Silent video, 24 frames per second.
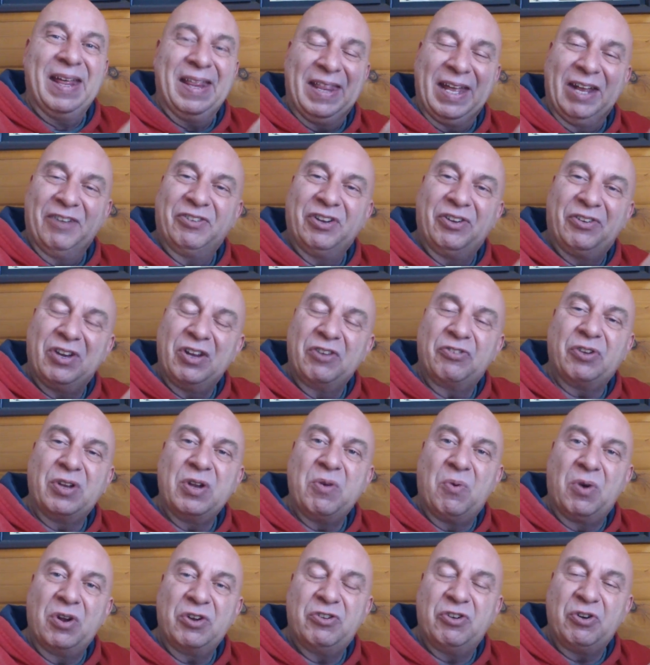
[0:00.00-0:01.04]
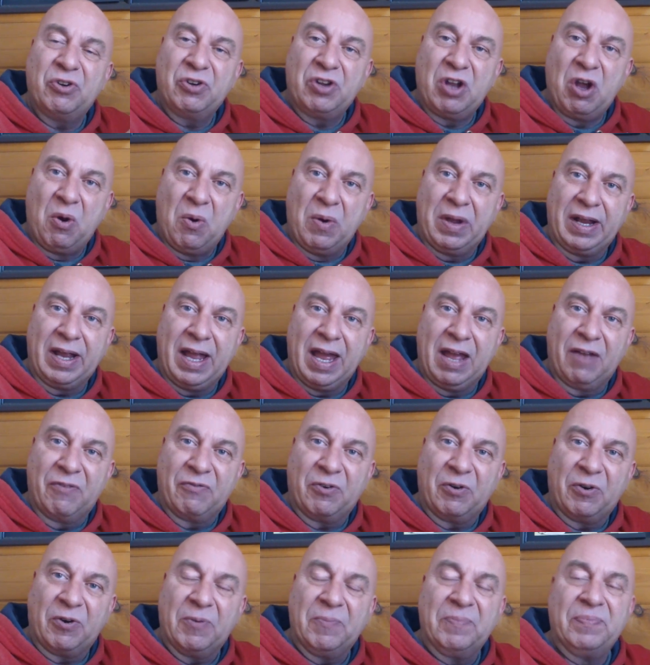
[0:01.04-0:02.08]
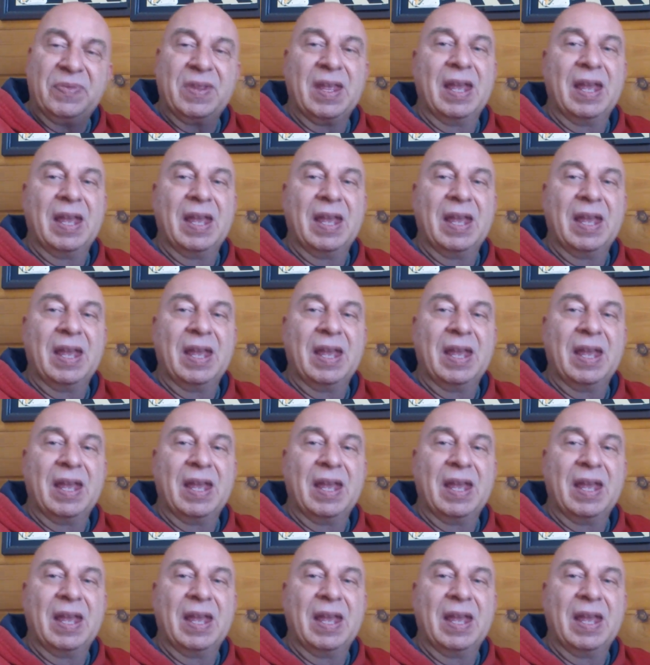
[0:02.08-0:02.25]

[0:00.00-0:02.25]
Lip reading: That's essentially what you're going after.